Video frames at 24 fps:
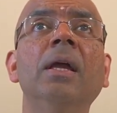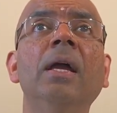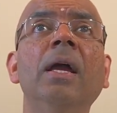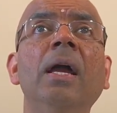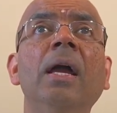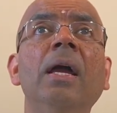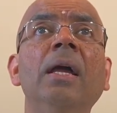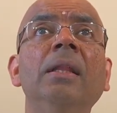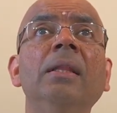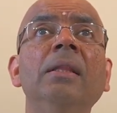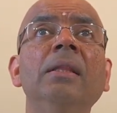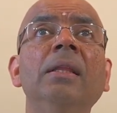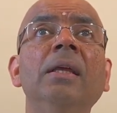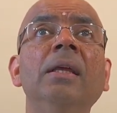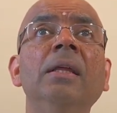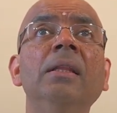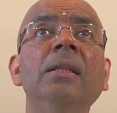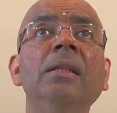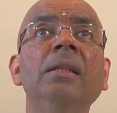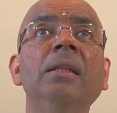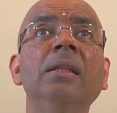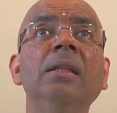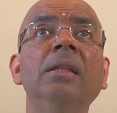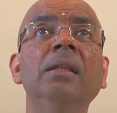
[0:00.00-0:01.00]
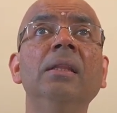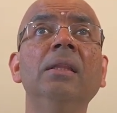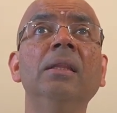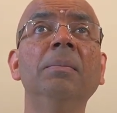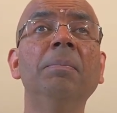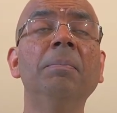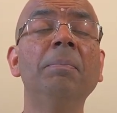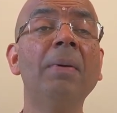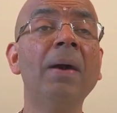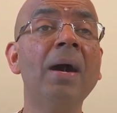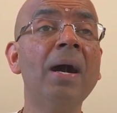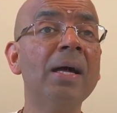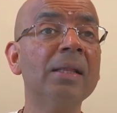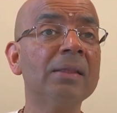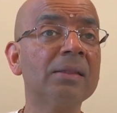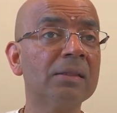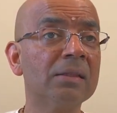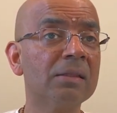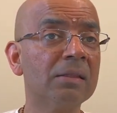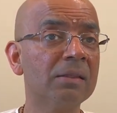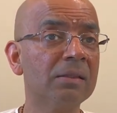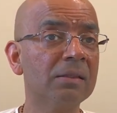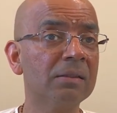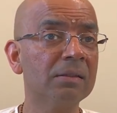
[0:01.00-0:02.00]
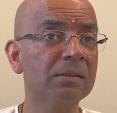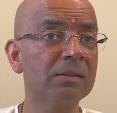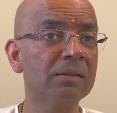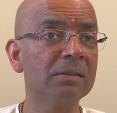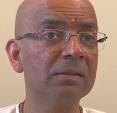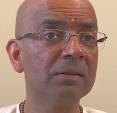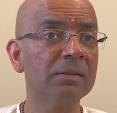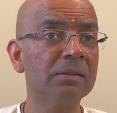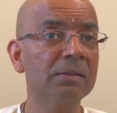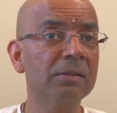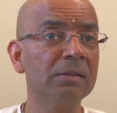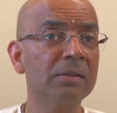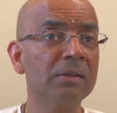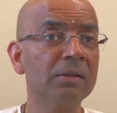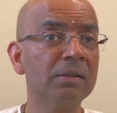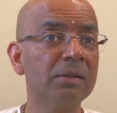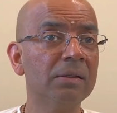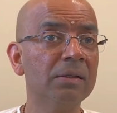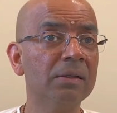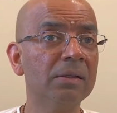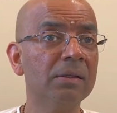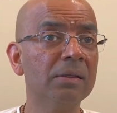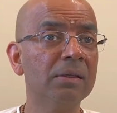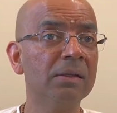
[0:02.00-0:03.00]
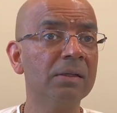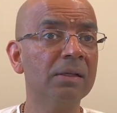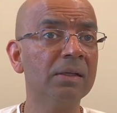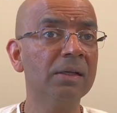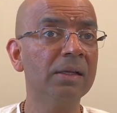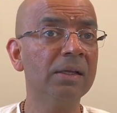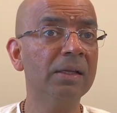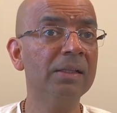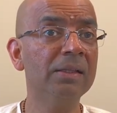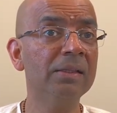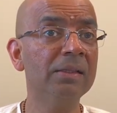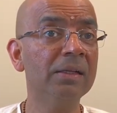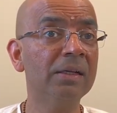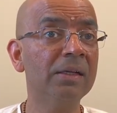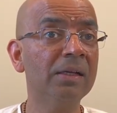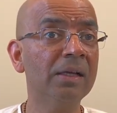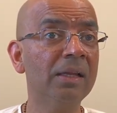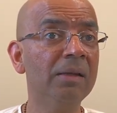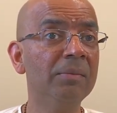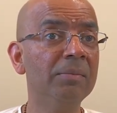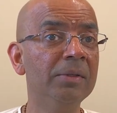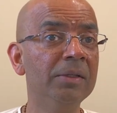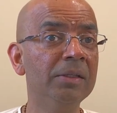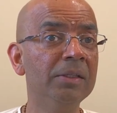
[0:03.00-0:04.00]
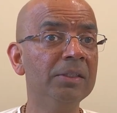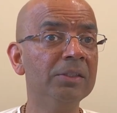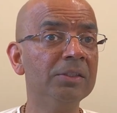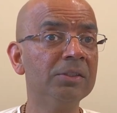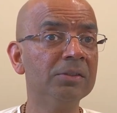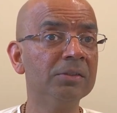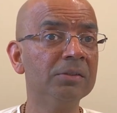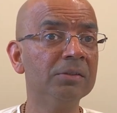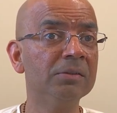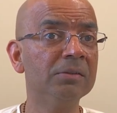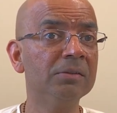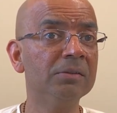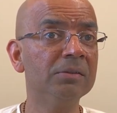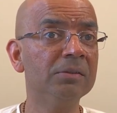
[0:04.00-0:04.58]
and then the path and the culmination,